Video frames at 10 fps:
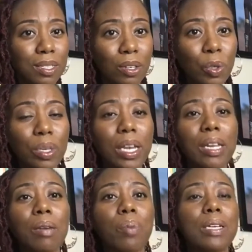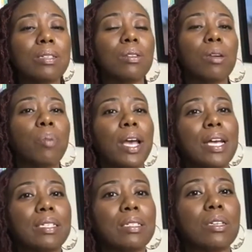They're creating based on their
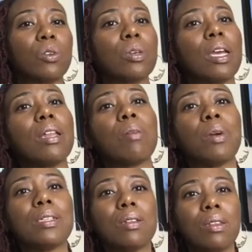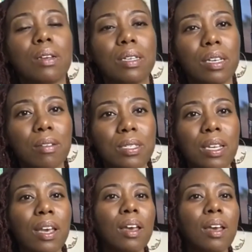passions. They're creating based on their gifts.